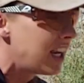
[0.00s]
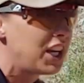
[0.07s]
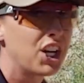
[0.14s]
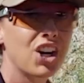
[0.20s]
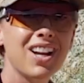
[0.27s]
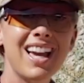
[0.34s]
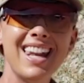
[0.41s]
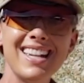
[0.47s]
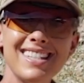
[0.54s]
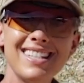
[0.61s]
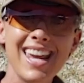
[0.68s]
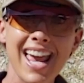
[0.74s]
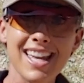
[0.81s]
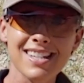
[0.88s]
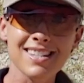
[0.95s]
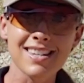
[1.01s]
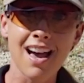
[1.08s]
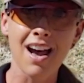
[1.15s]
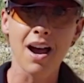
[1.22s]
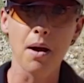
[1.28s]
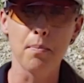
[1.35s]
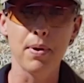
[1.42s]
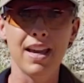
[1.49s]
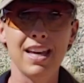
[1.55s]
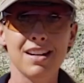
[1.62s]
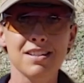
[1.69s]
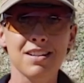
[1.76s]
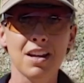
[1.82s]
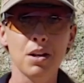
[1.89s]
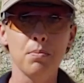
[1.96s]
you're going to tense up and
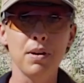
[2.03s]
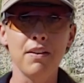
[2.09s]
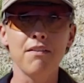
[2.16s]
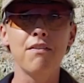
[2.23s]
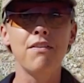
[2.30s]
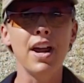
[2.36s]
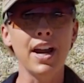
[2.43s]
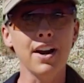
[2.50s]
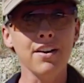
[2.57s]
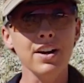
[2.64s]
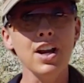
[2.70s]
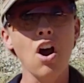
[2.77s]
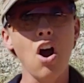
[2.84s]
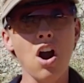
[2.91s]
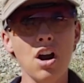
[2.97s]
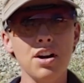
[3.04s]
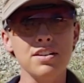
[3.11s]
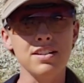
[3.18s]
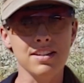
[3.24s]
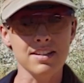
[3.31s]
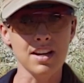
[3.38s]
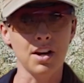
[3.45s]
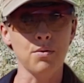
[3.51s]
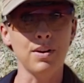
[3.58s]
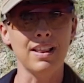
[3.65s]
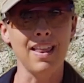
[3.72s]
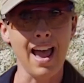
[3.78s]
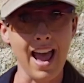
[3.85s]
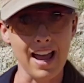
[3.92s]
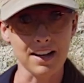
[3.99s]
it's going to be very hard to stay
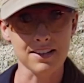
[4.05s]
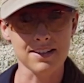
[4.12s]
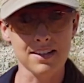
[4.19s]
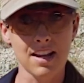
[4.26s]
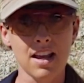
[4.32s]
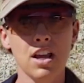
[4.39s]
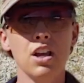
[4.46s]
relaxed.